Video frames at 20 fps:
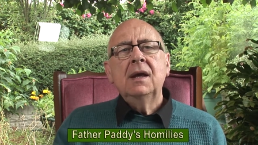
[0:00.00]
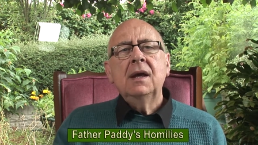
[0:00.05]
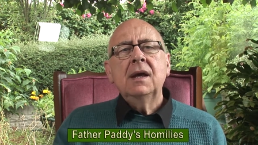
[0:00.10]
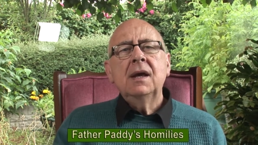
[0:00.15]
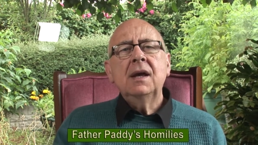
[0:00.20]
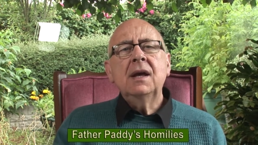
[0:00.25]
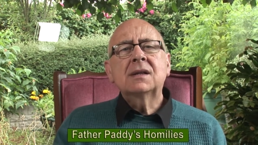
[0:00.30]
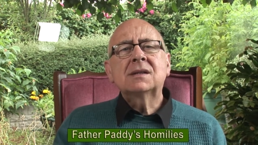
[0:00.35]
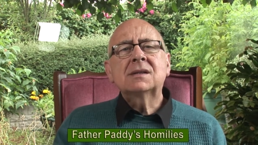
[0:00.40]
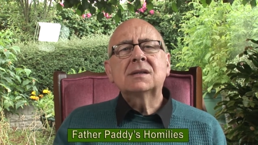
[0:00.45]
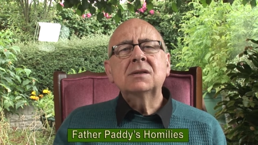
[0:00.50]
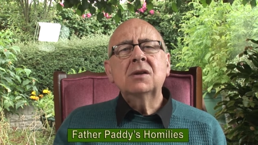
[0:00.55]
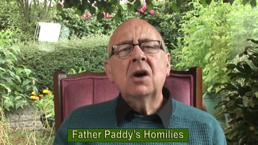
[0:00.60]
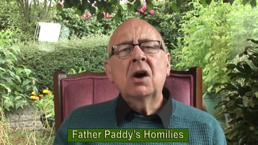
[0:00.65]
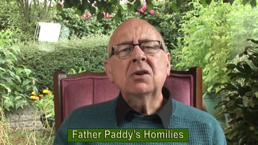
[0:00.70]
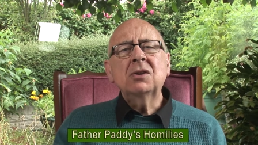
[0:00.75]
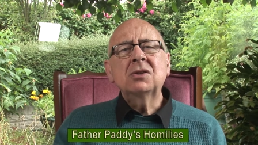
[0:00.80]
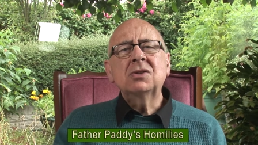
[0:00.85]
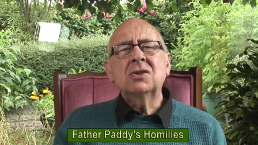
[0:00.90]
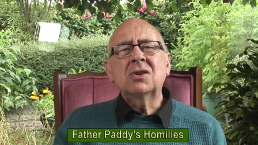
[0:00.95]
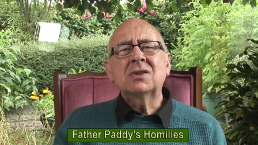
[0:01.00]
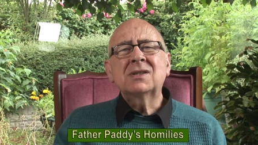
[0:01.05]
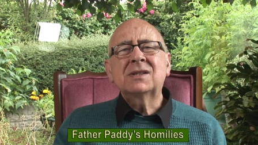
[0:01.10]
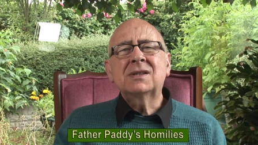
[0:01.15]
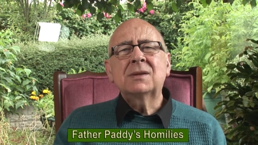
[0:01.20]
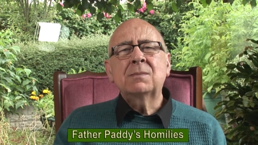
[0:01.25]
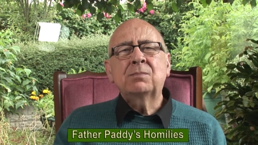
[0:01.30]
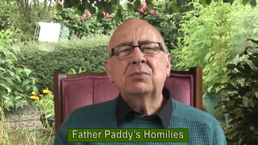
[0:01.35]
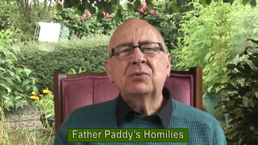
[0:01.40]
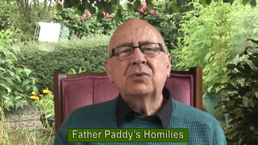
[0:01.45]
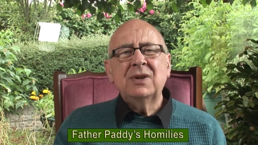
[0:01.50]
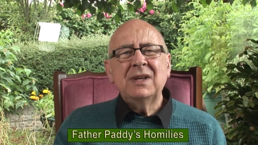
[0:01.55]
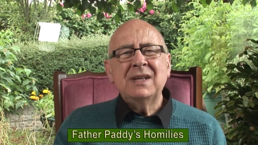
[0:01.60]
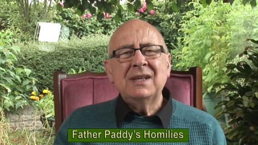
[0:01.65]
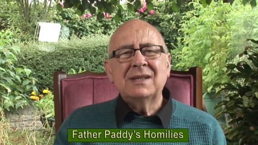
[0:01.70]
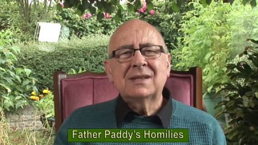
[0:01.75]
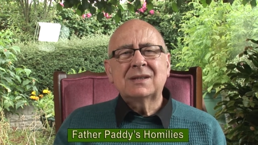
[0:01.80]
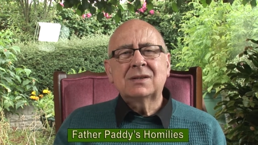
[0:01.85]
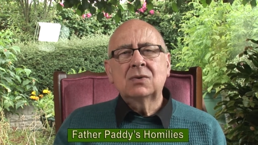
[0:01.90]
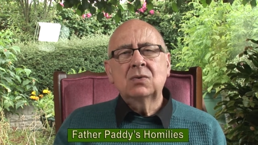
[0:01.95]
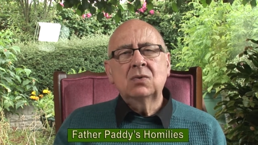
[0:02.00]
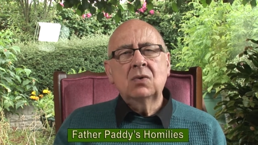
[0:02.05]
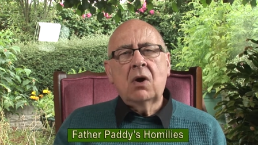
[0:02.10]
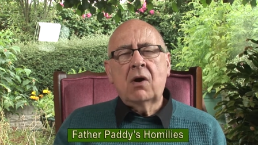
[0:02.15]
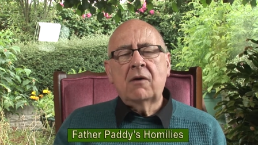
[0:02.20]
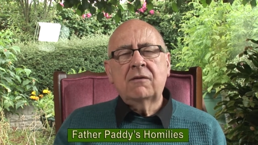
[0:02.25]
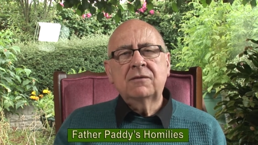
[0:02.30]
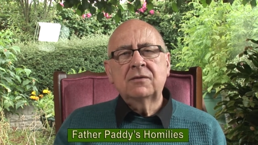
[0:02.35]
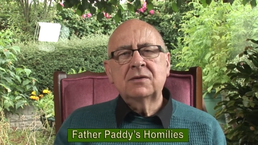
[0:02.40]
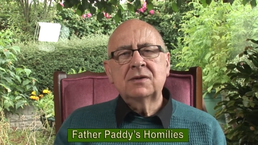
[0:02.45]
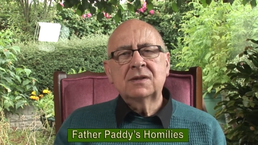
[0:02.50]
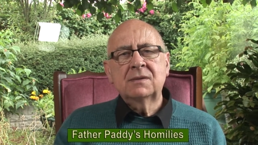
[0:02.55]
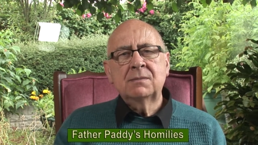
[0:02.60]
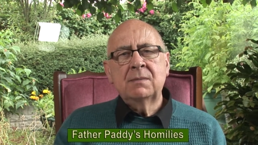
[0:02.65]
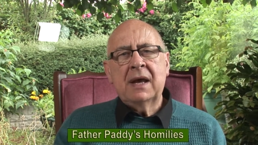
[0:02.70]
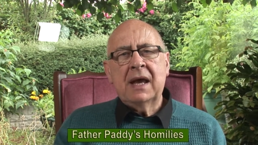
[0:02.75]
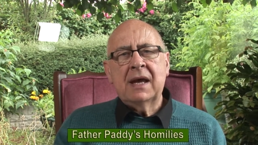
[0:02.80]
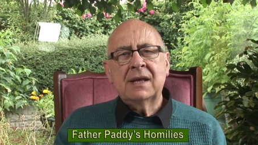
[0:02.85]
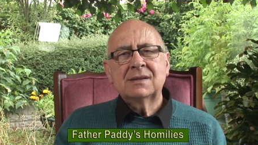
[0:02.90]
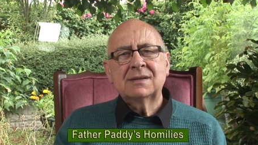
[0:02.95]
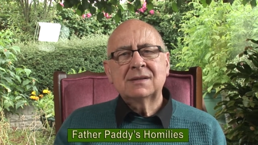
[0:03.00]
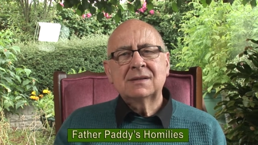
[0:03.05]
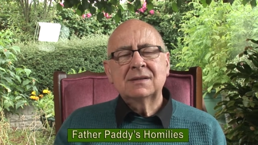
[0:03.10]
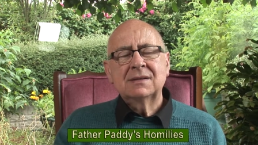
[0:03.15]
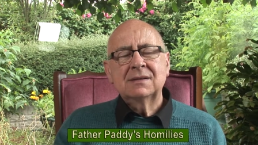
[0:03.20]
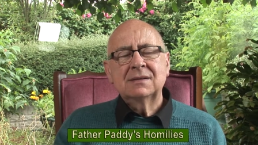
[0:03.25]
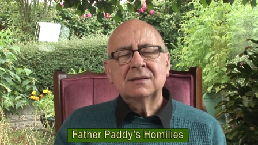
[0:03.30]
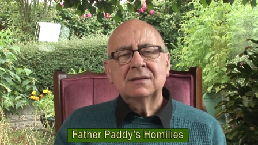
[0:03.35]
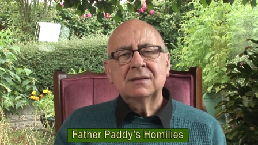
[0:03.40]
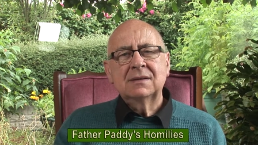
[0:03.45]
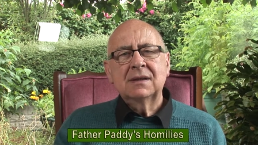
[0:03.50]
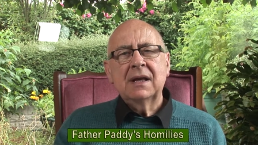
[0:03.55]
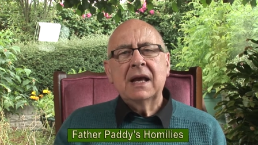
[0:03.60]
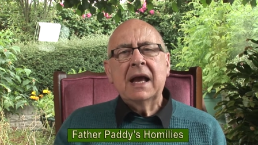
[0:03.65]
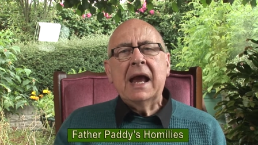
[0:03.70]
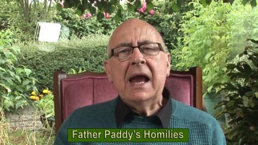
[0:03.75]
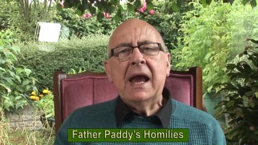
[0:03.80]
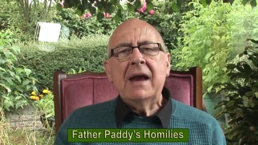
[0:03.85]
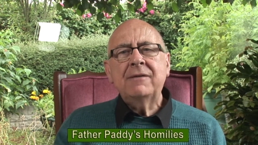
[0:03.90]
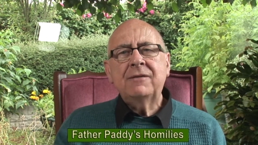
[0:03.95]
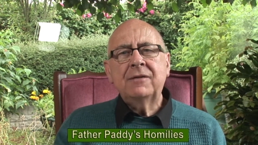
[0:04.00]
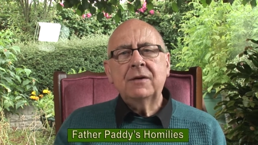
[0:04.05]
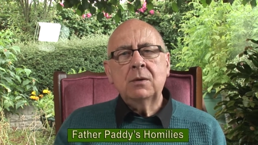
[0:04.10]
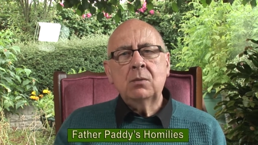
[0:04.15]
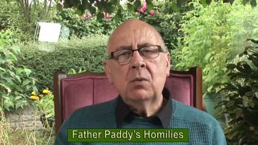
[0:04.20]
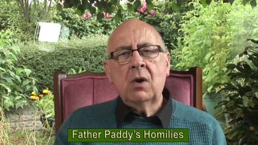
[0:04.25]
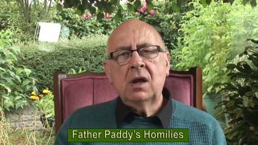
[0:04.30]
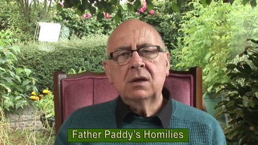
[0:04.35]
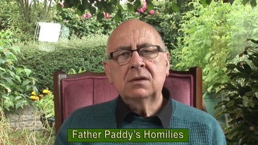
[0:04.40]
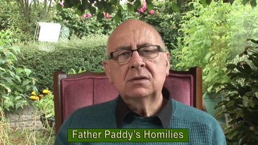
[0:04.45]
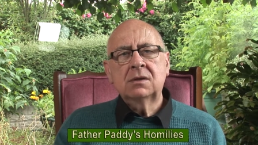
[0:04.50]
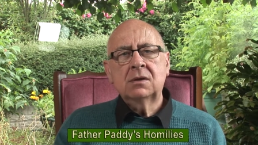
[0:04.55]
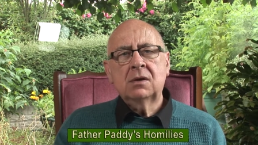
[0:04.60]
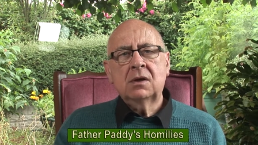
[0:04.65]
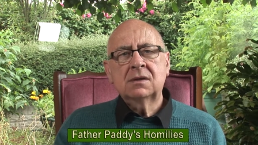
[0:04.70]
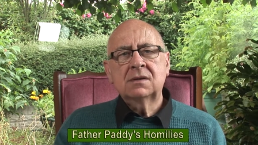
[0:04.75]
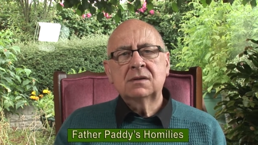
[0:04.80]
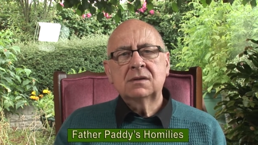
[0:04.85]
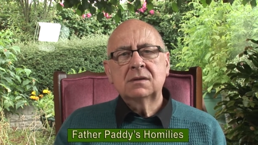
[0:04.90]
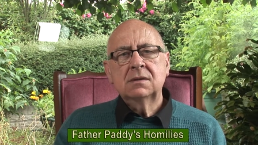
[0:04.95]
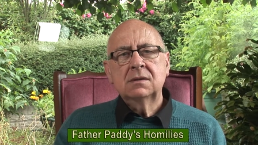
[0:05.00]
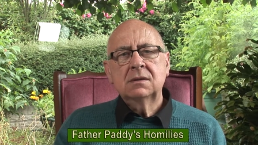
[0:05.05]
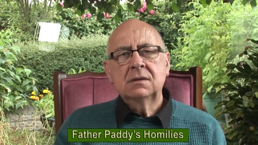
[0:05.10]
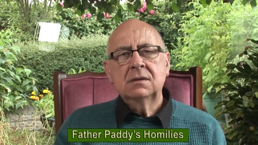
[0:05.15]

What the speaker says: It's not just the priest who offers Mass. Everyone does.